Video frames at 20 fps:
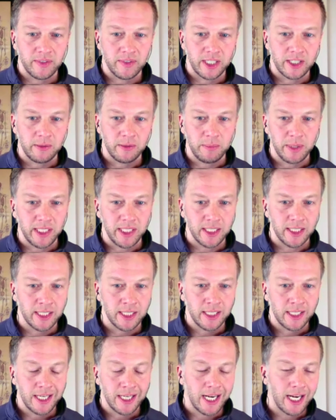It could be
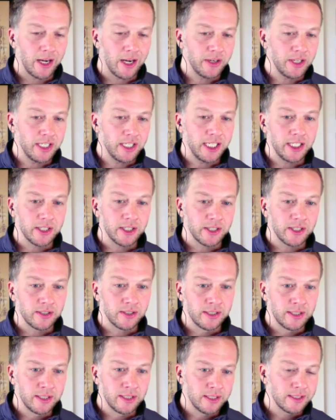how to
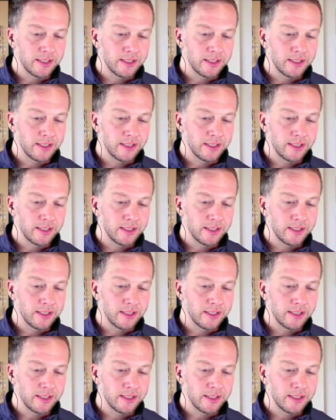needle,